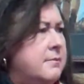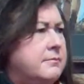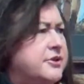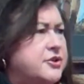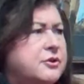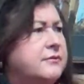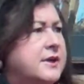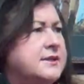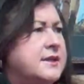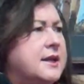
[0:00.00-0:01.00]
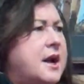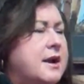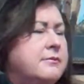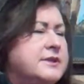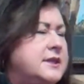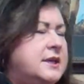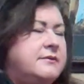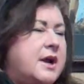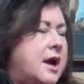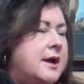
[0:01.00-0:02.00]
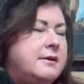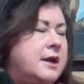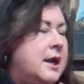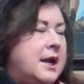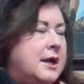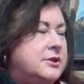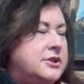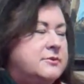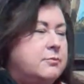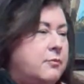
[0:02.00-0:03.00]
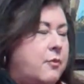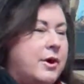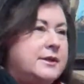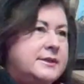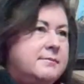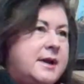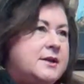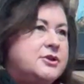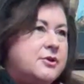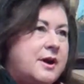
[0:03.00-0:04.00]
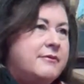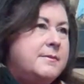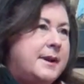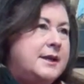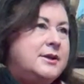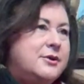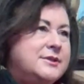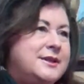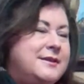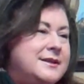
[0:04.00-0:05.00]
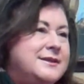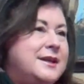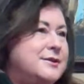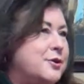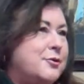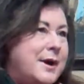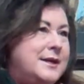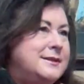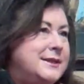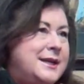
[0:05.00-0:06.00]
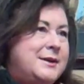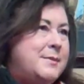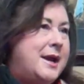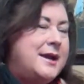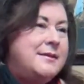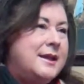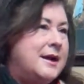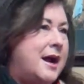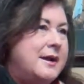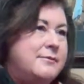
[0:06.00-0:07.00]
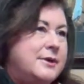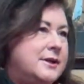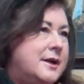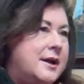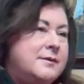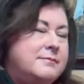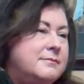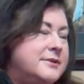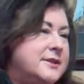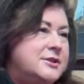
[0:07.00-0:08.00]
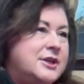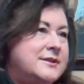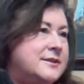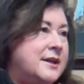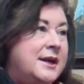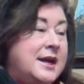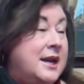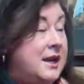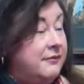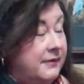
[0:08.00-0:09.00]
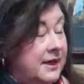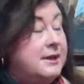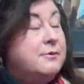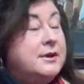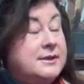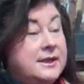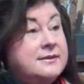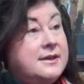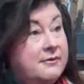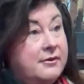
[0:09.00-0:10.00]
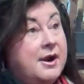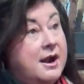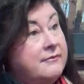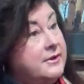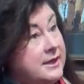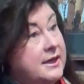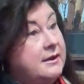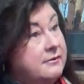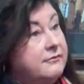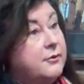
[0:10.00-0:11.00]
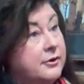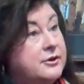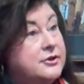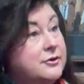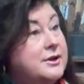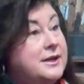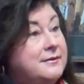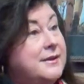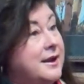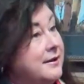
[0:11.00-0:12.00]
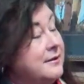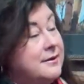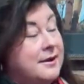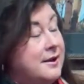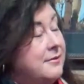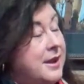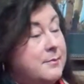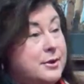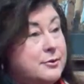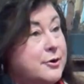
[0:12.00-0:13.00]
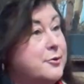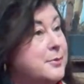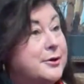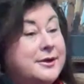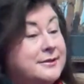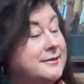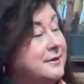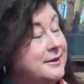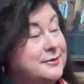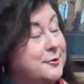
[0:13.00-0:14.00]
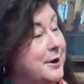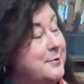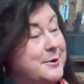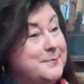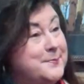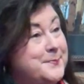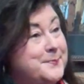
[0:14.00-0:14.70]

service that I received, I just want to make sure everybody knows that this is a great team, and that I would suggest, if anyone does ever have a need for an attorney, that Bill Gullberg is a great one.